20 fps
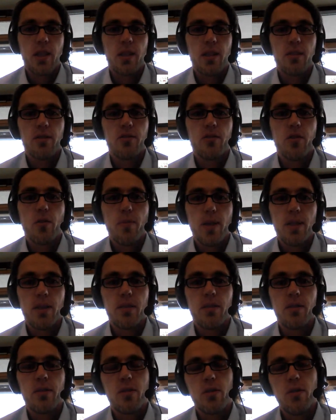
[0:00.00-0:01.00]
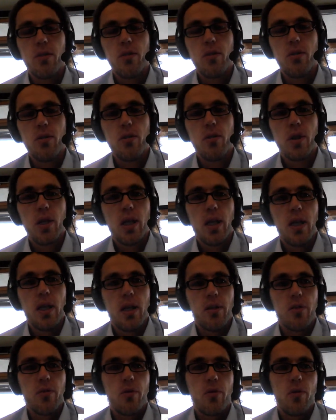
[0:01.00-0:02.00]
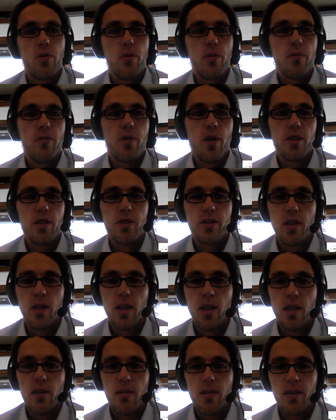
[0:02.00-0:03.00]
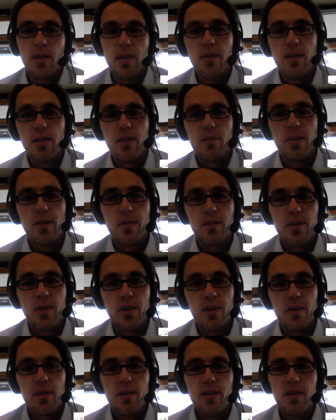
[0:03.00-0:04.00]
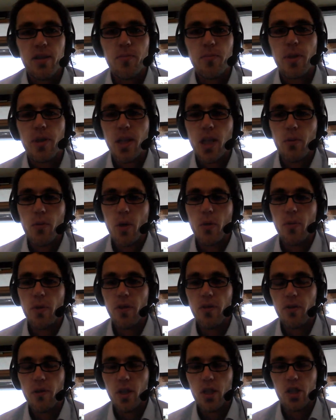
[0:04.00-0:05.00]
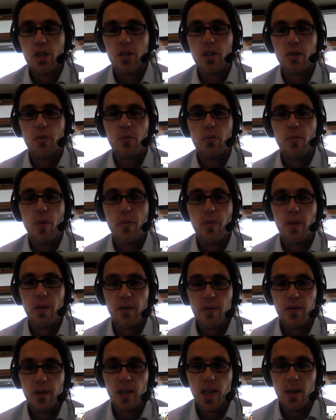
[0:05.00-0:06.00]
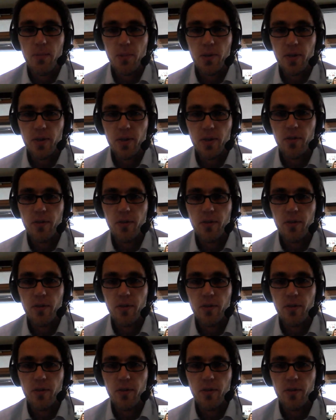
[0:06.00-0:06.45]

strategic instruments to foster interdisciplinary research within the Leibniz